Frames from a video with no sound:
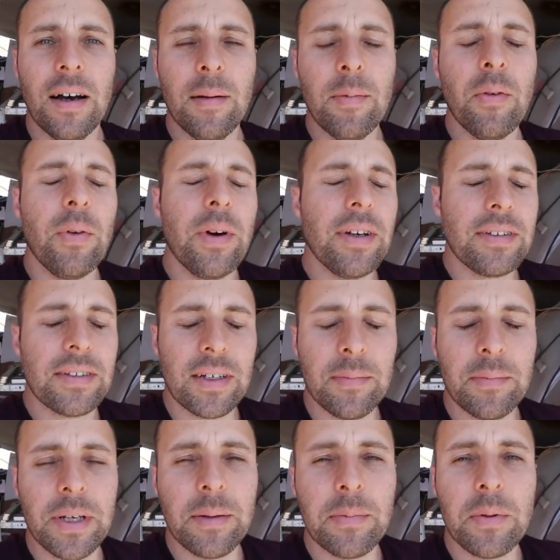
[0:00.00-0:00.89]
I'm aware
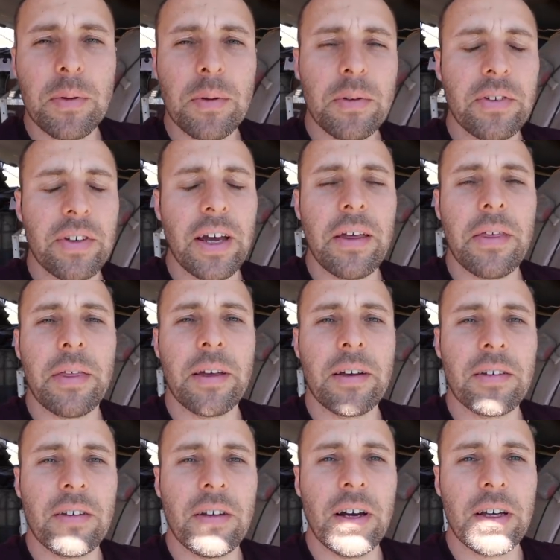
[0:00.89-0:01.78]
some people will say
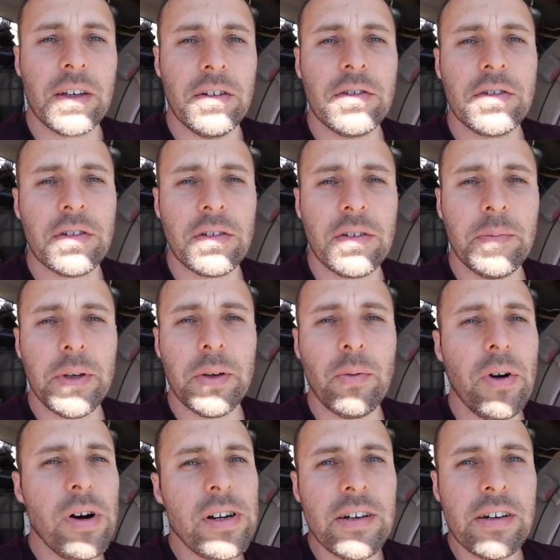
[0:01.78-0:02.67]
things like, you shouldn't be
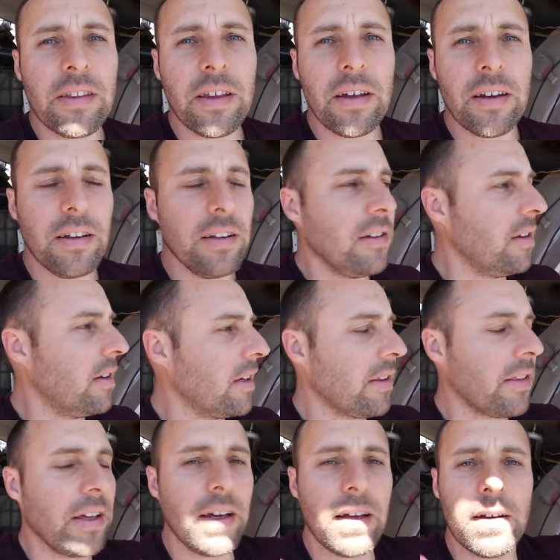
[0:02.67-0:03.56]
winding that in
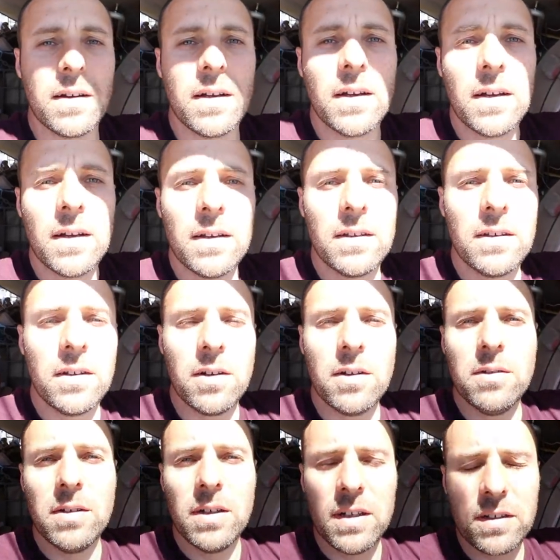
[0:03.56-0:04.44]
like that. You
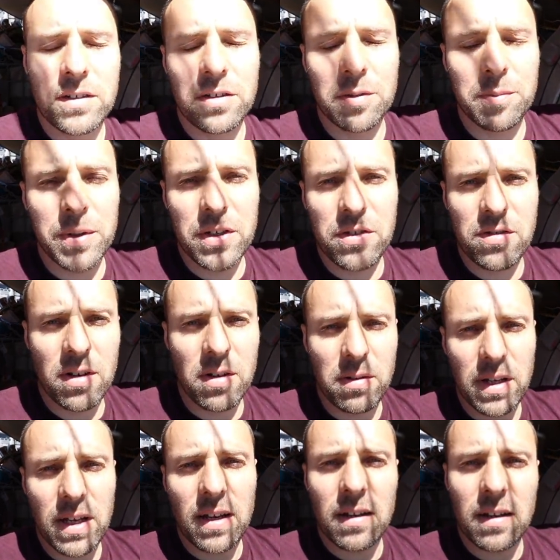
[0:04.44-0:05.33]
know, it should be
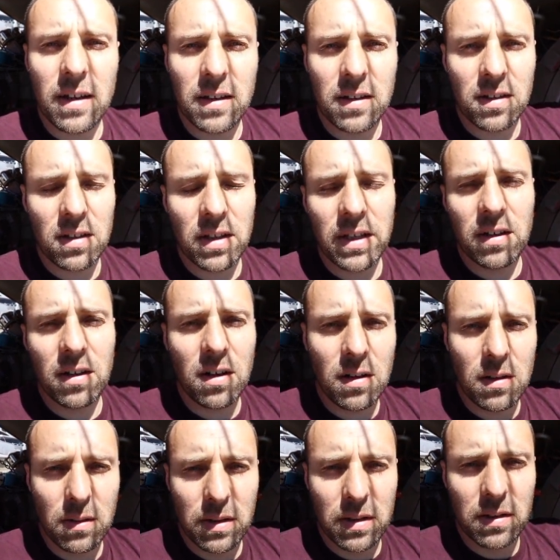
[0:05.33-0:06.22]
drilled out and clean
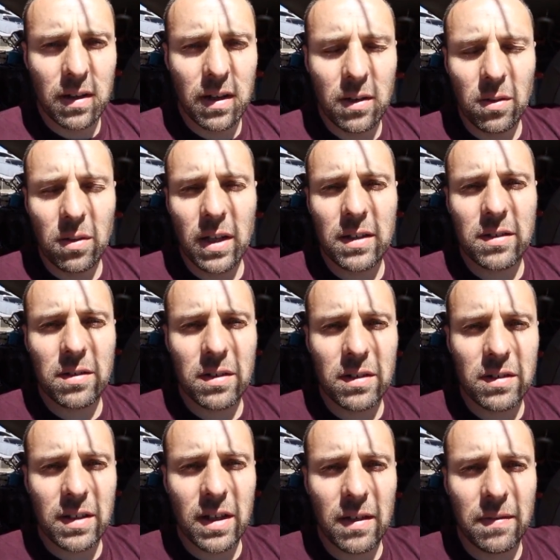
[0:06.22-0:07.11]
hole and, and all that sort
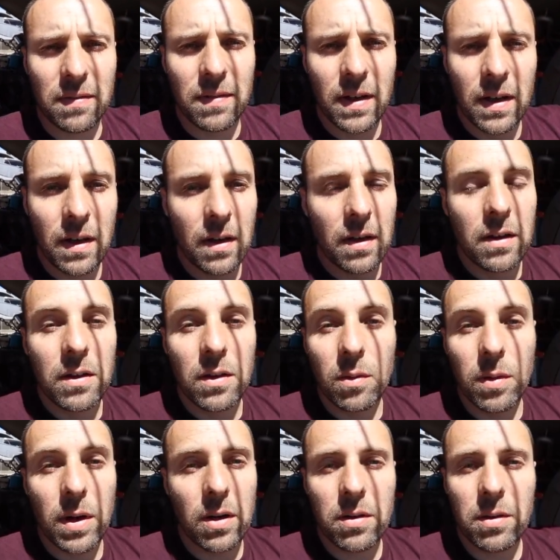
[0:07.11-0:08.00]
of stuff.
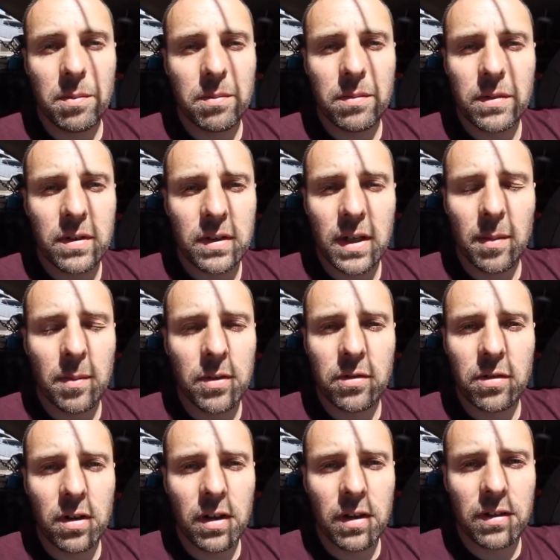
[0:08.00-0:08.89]
You're welcome to come
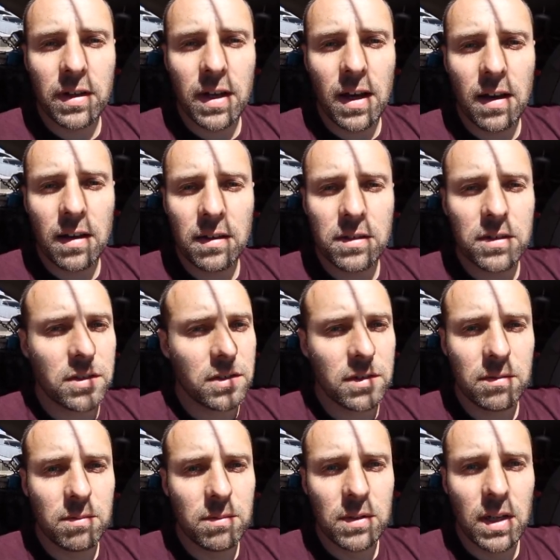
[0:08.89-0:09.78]
and drill this out.
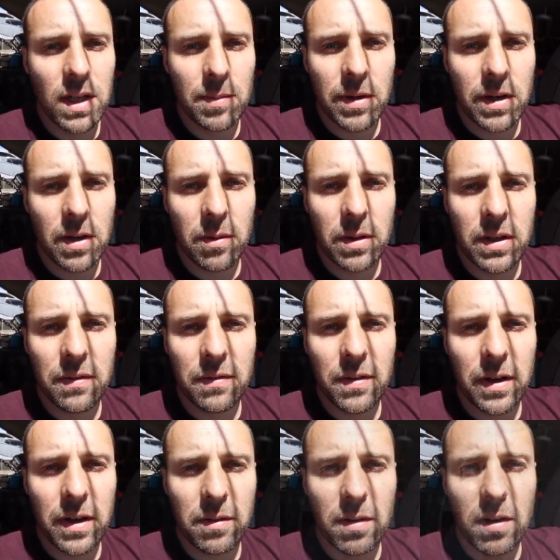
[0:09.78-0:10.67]
Just let me know when your
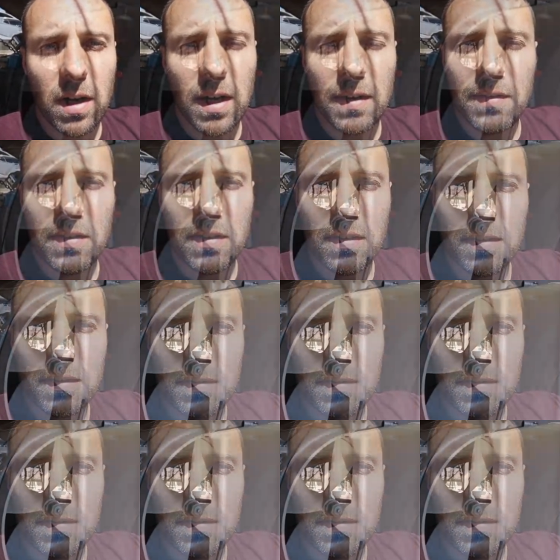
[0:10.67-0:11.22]
flight arrives.